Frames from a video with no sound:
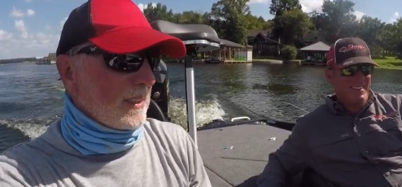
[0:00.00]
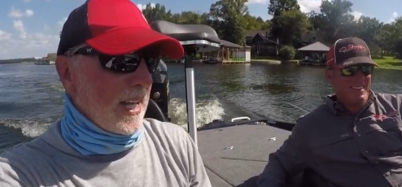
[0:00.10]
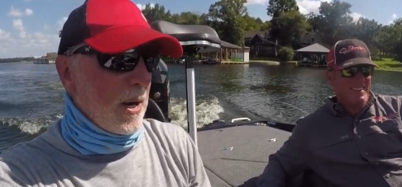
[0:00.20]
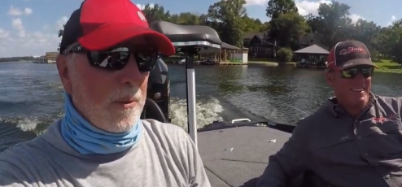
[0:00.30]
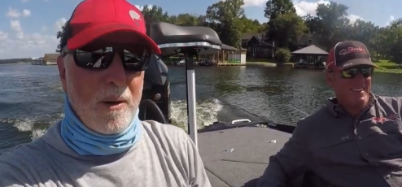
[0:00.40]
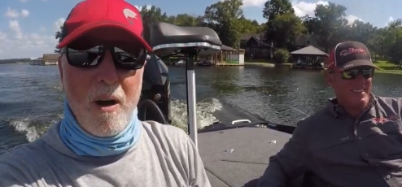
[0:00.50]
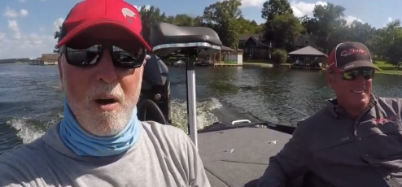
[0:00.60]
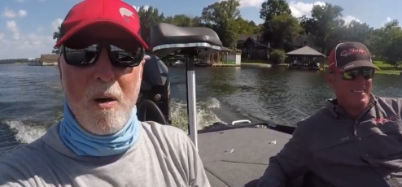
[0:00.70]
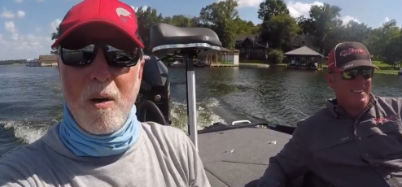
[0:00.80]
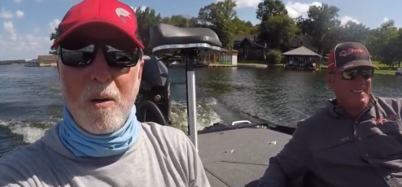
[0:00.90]
Speaker 1: They were
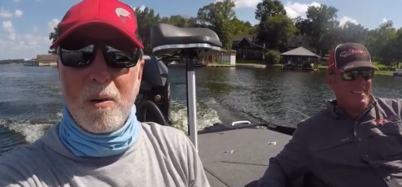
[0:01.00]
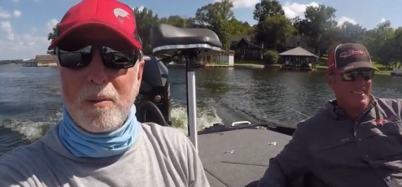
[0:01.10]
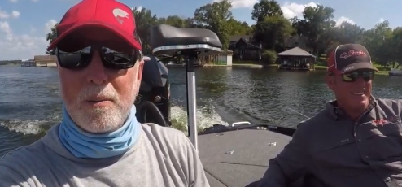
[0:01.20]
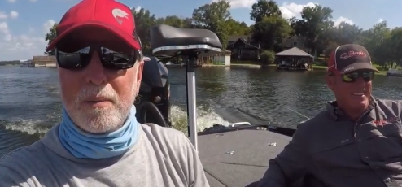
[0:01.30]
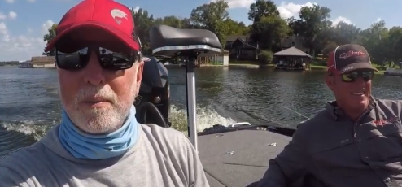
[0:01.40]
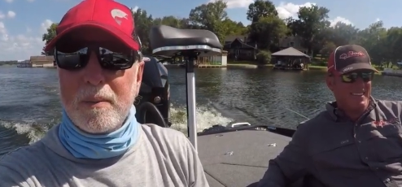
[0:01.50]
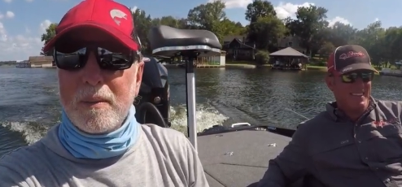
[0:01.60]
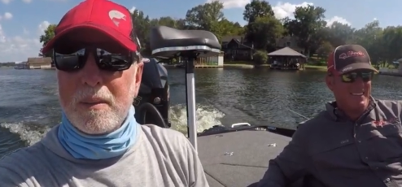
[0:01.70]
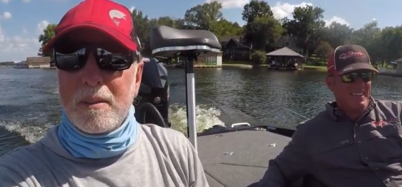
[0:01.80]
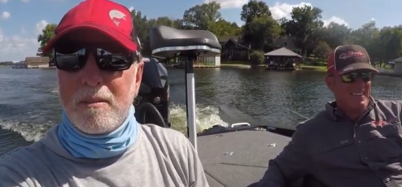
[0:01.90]
all
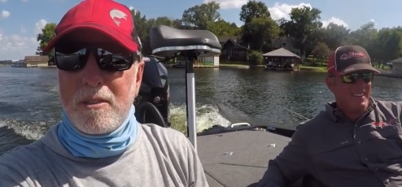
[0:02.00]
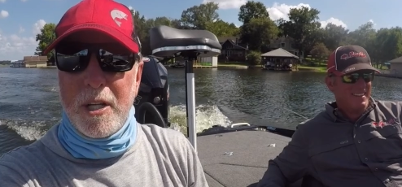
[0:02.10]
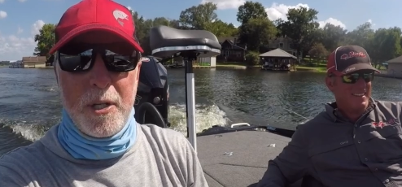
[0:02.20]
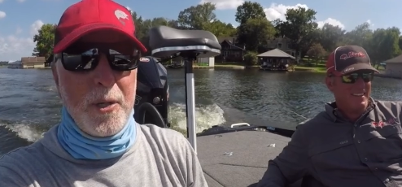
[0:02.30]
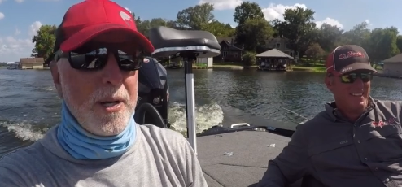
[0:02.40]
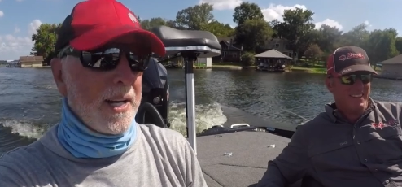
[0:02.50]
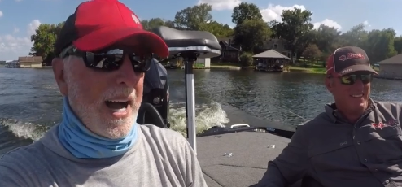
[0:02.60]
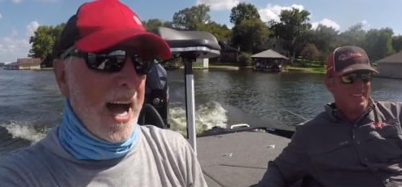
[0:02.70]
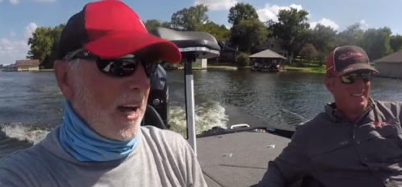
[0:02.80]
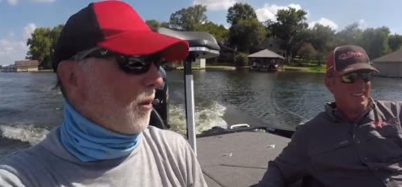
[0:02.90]
two
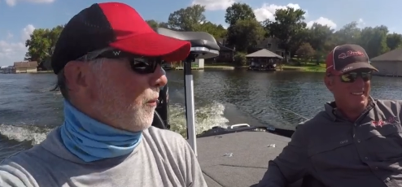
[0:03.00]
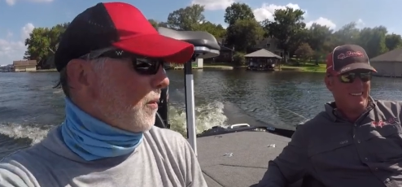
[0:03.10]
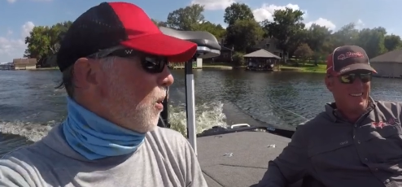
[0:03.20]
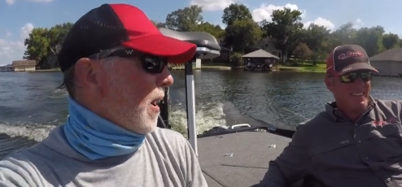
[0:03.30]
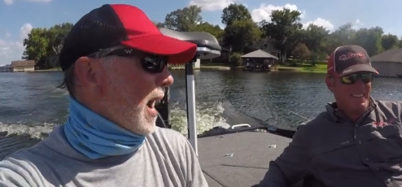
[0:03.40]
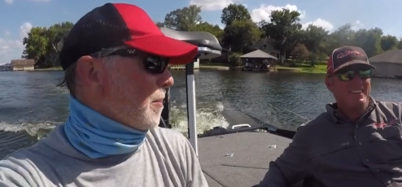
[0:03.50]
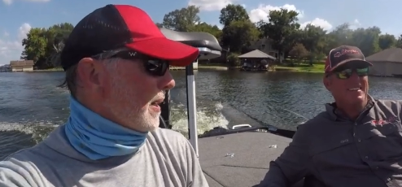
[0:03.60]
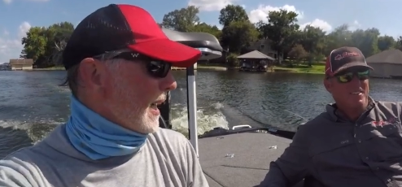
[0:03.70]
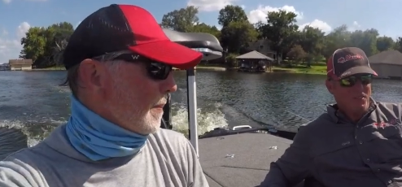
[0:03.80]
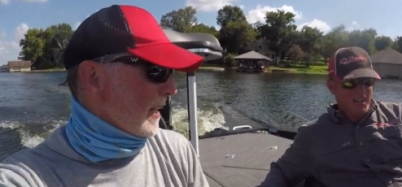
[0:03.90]
to I don't know how
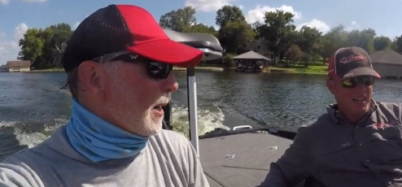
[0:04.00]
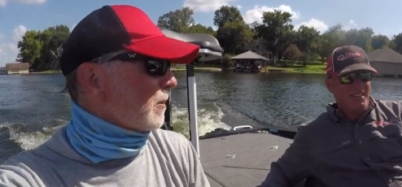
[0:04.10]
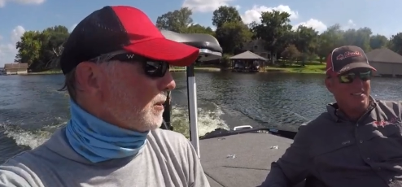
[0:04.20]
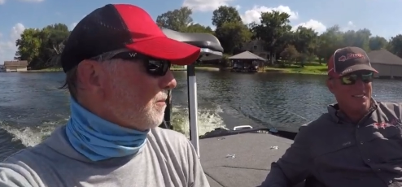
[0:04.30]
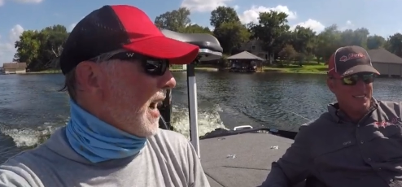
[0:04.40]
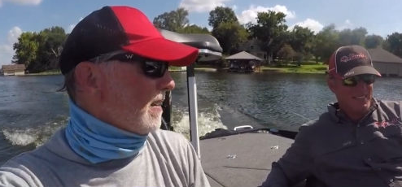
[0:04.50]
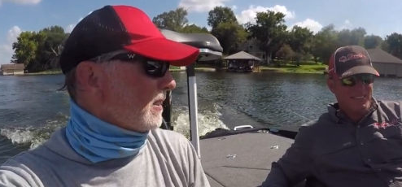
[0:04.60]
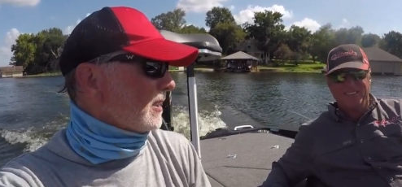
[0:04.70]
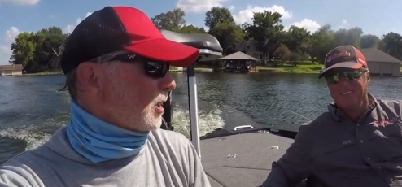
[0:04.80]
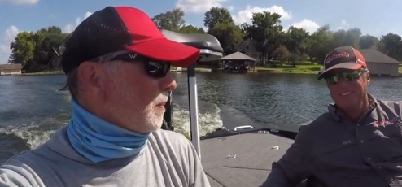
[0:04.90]
big. I mean, right. there were some five
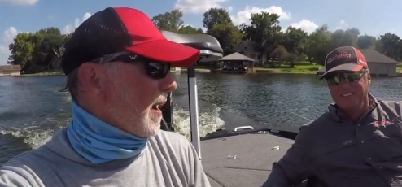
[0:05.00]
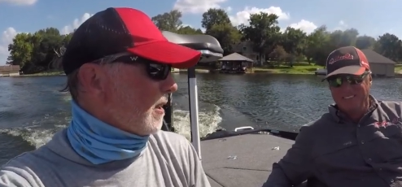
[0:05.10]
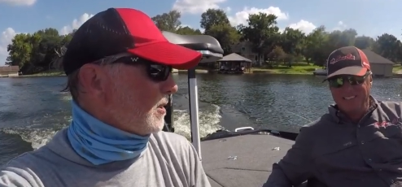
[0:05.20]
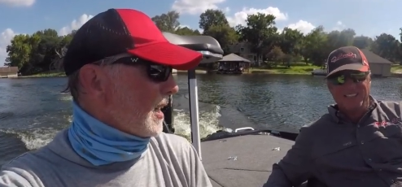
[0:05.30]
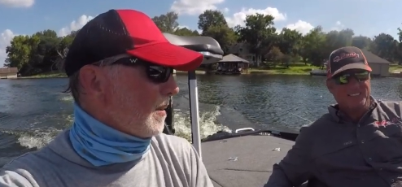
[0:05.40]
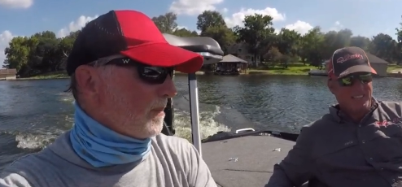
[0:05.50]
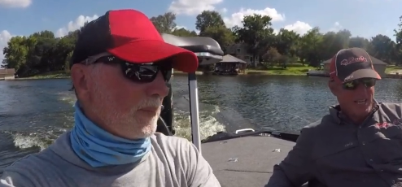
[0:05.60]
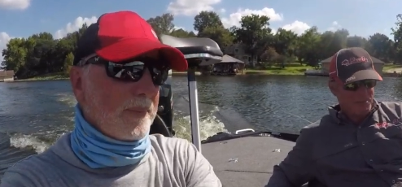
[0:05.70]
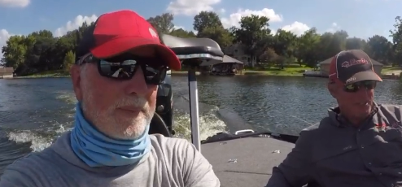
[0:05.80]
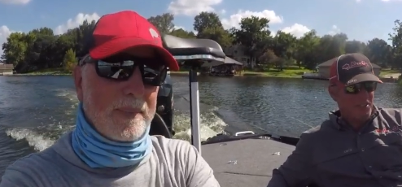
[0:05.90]
and six pounders yes, in them.
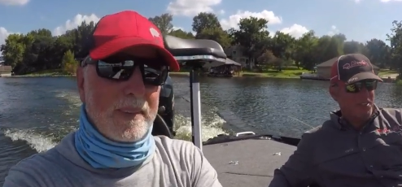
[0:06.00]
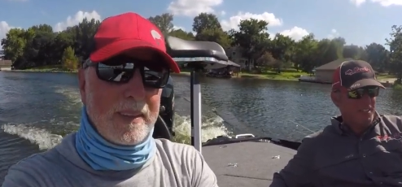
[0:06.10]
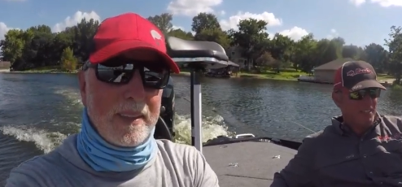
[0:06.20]
Absolutely.